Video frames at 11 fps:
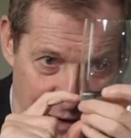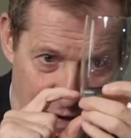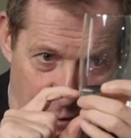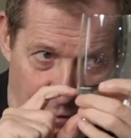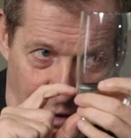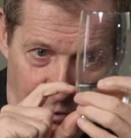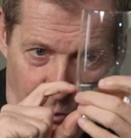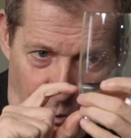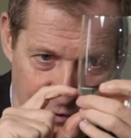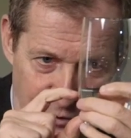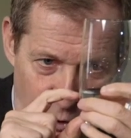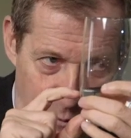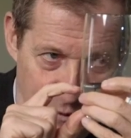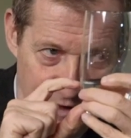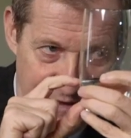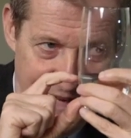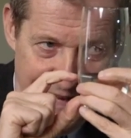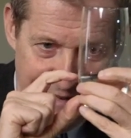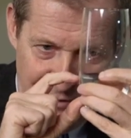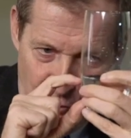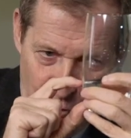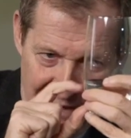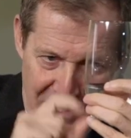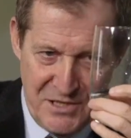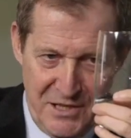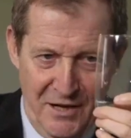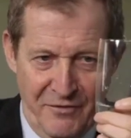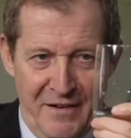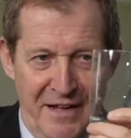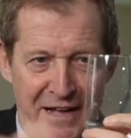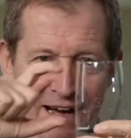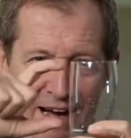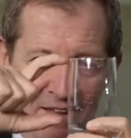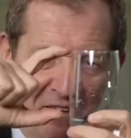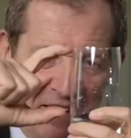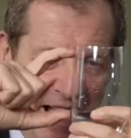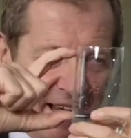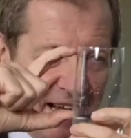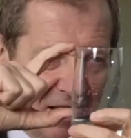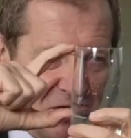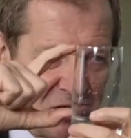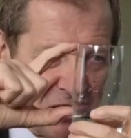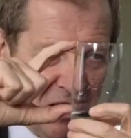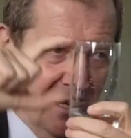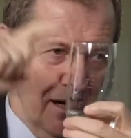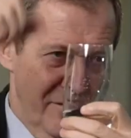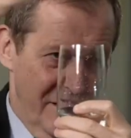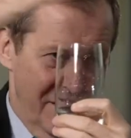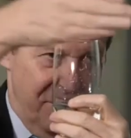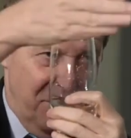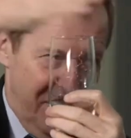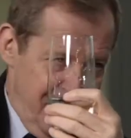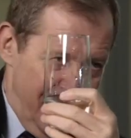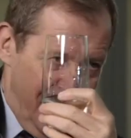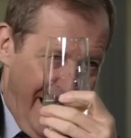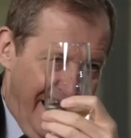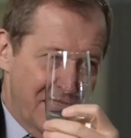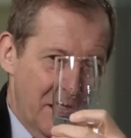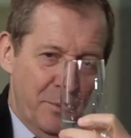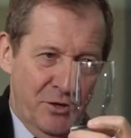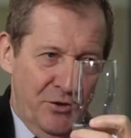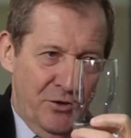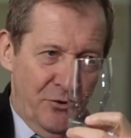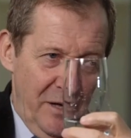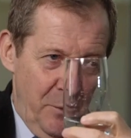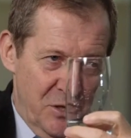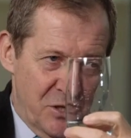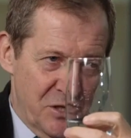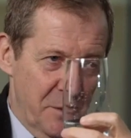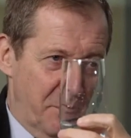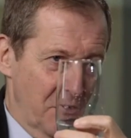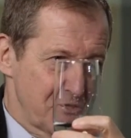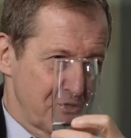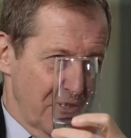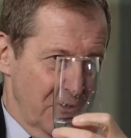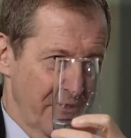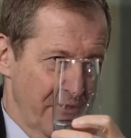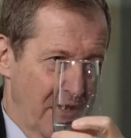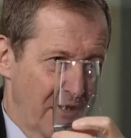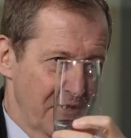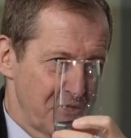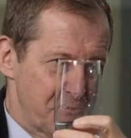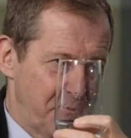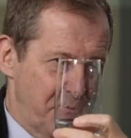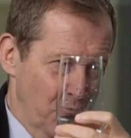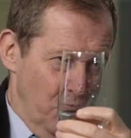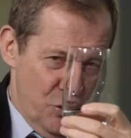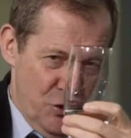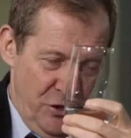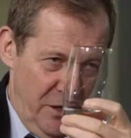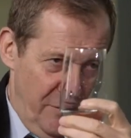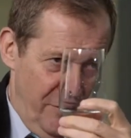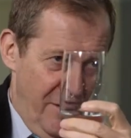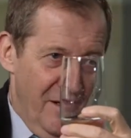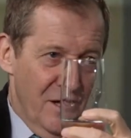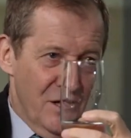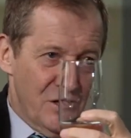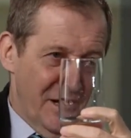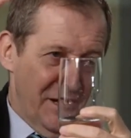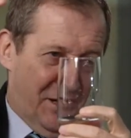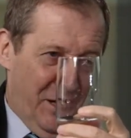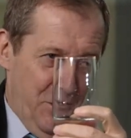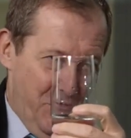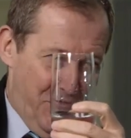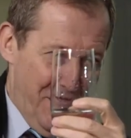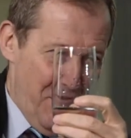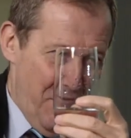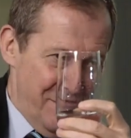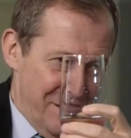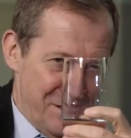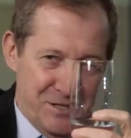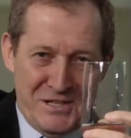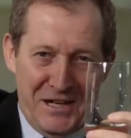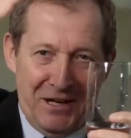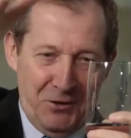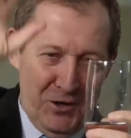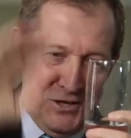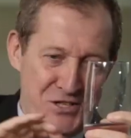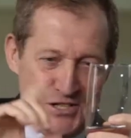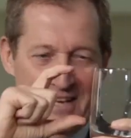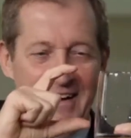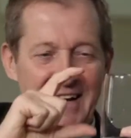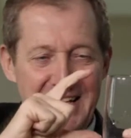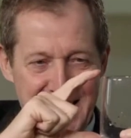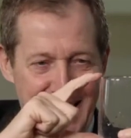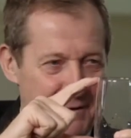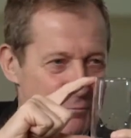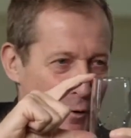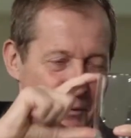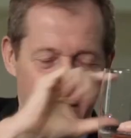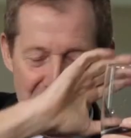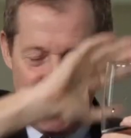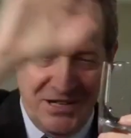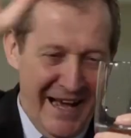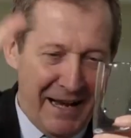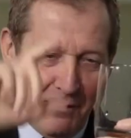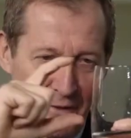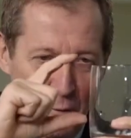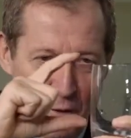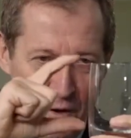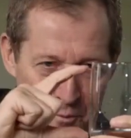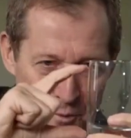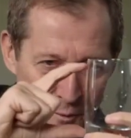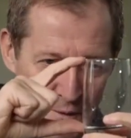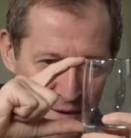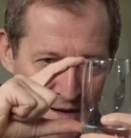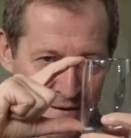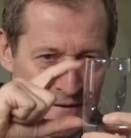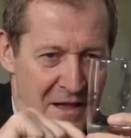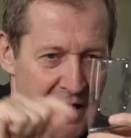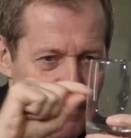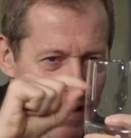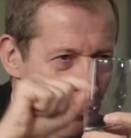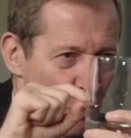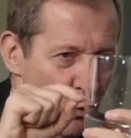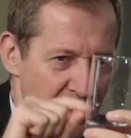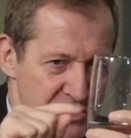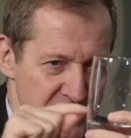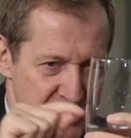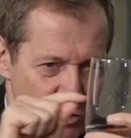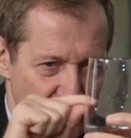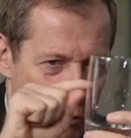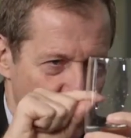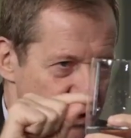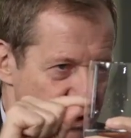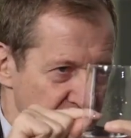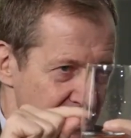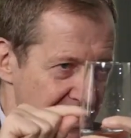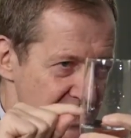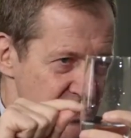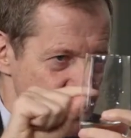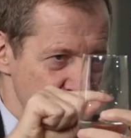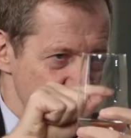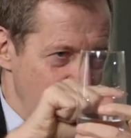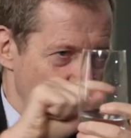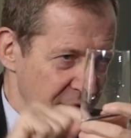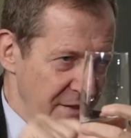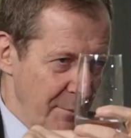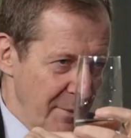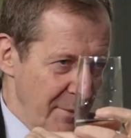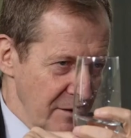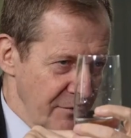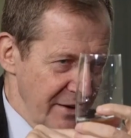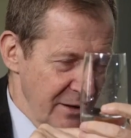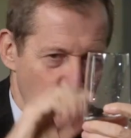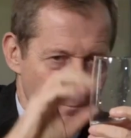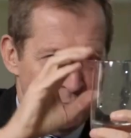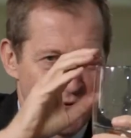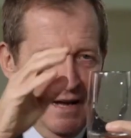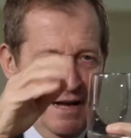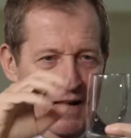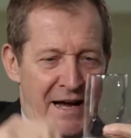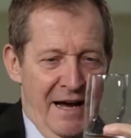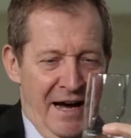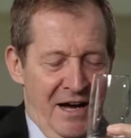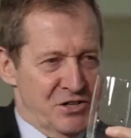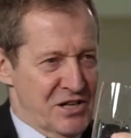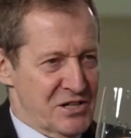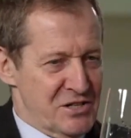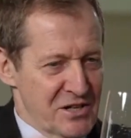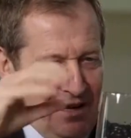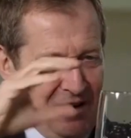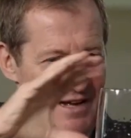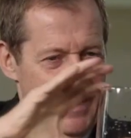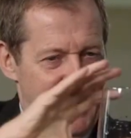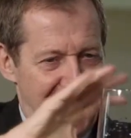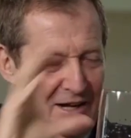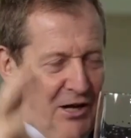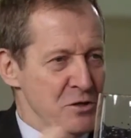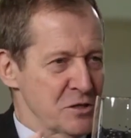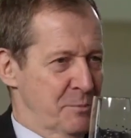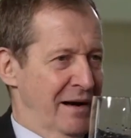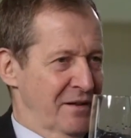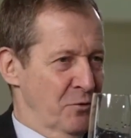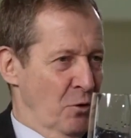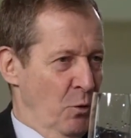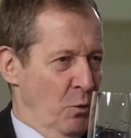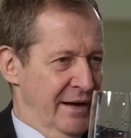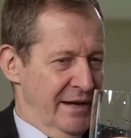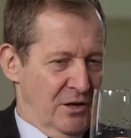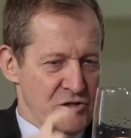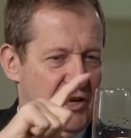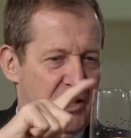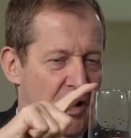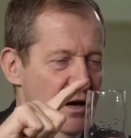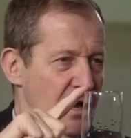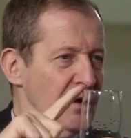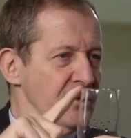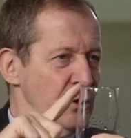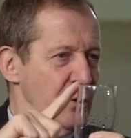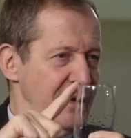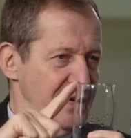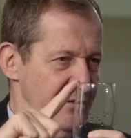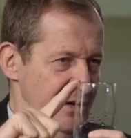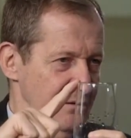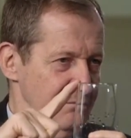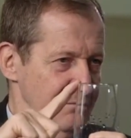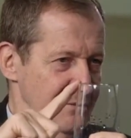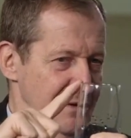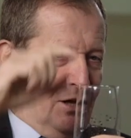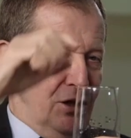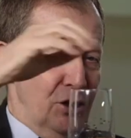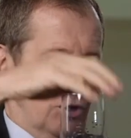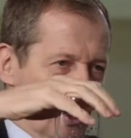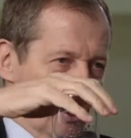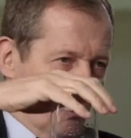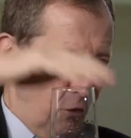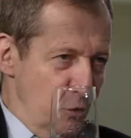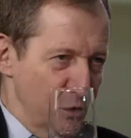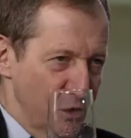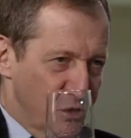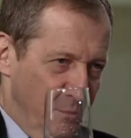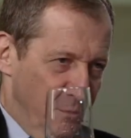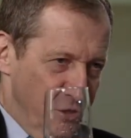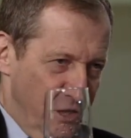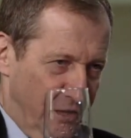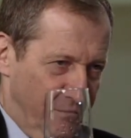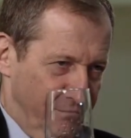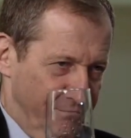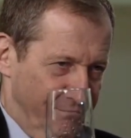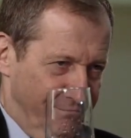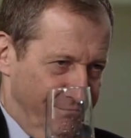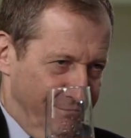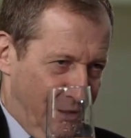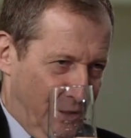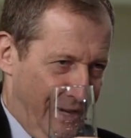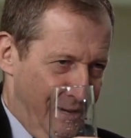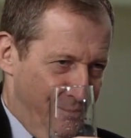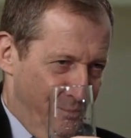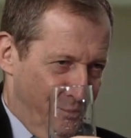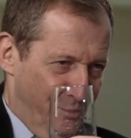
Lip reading: about our mum and what we thought about our dad and all that stuff. And then the analysts, I live in NW3, which is the postcode with the highest proportion of psychotherapists and psychologists to head of population anywhere in the world, probably. They're all into sort of, what did you do last Tuesday and what did that make you feel? And she says, it goes about it the wrong way because you can't undo any of it. Grow your jam jar, okay?